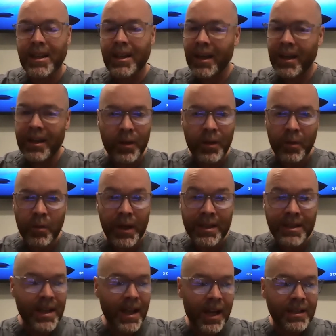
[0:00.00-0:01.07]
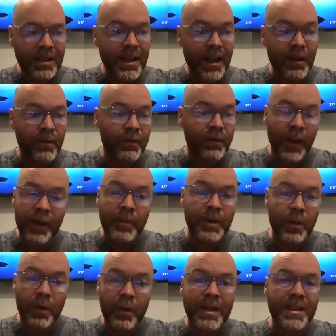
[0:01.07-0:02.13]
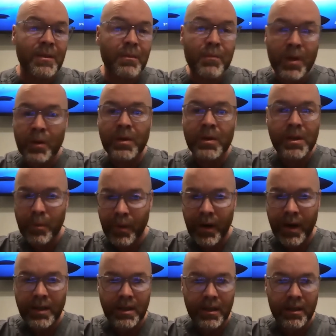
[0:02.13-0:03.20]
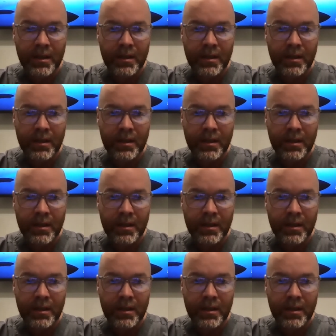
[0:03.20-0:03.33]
Another way to say anti-inflammatory is immune suppressant,